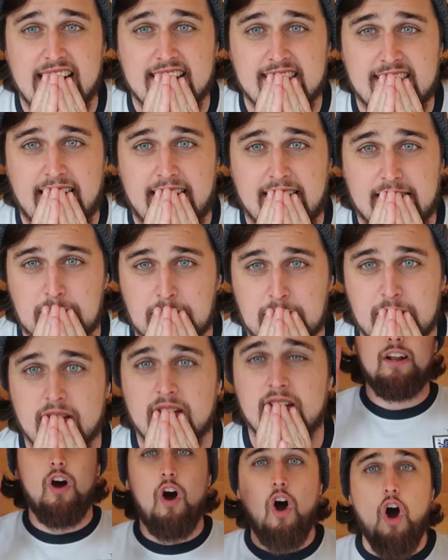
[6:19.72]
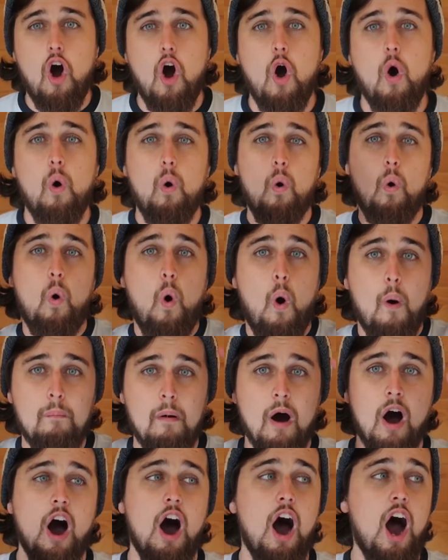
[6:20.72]
that game and oh
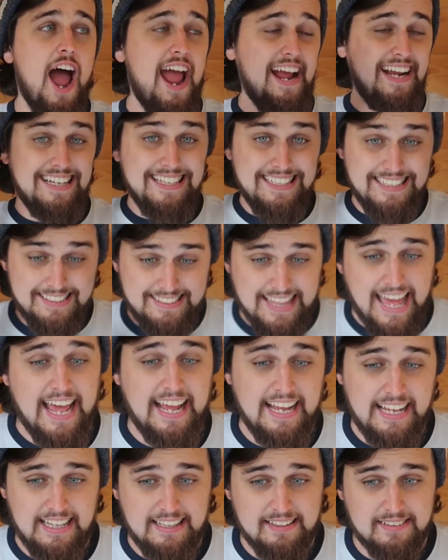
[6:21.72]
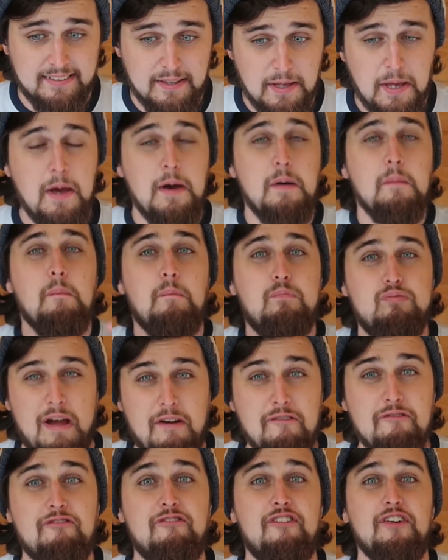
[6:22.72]
my days.
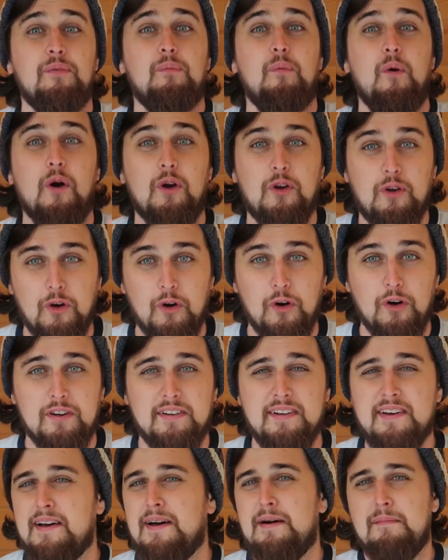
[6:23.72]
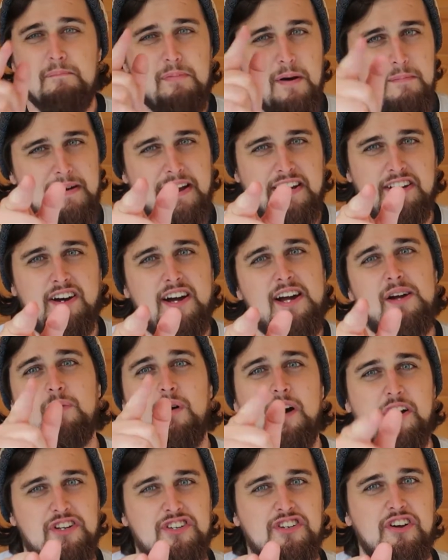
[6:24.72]
Brentford were good, but Man United
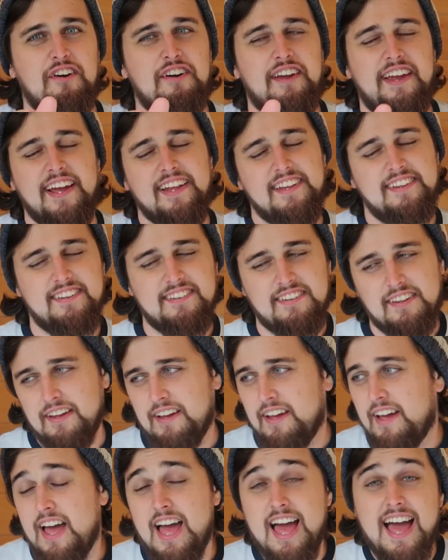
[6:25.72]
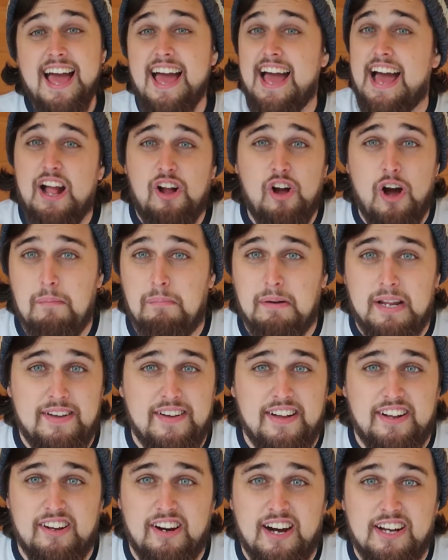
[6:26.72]
were shocking. I can't believe
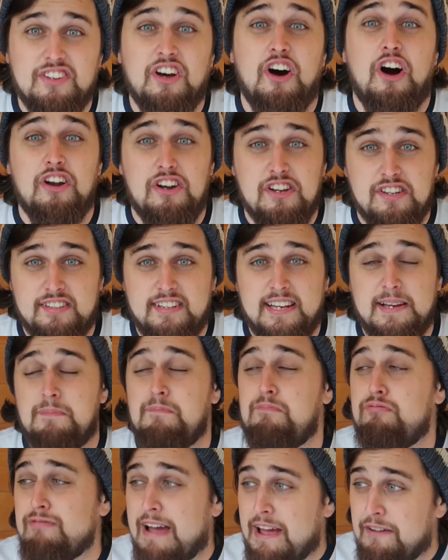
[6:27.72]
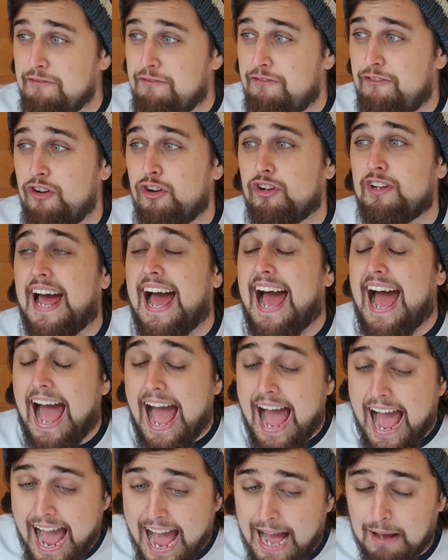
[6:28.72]
it, guys. Honestly, Brentford
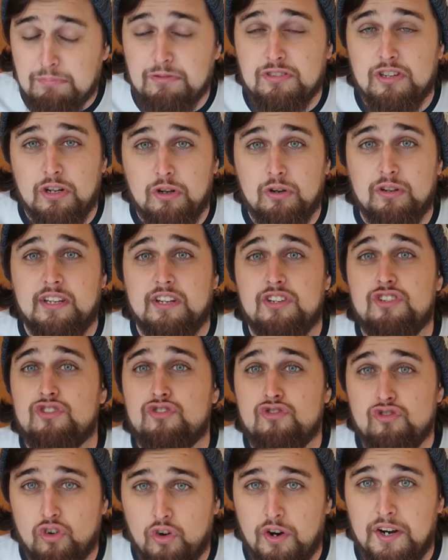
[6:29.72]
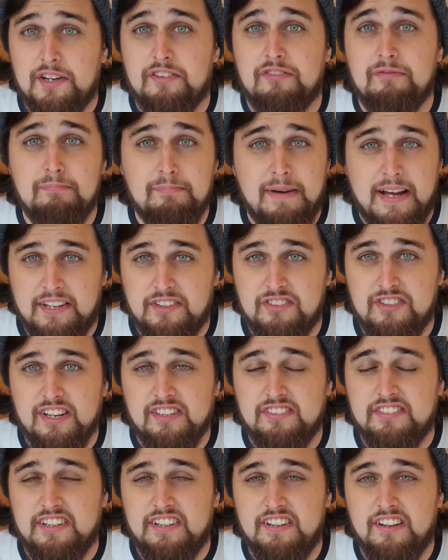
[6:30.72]
absolutely destroyed
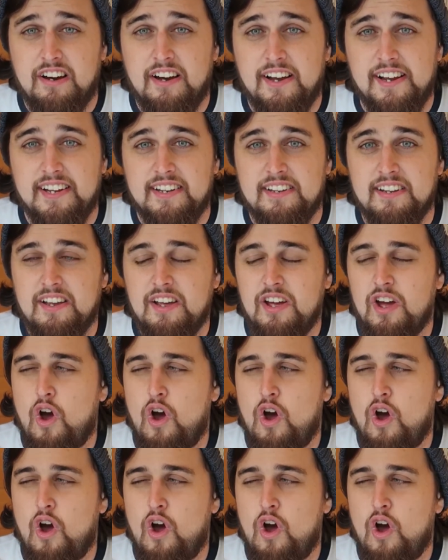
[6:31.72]
Manchester United.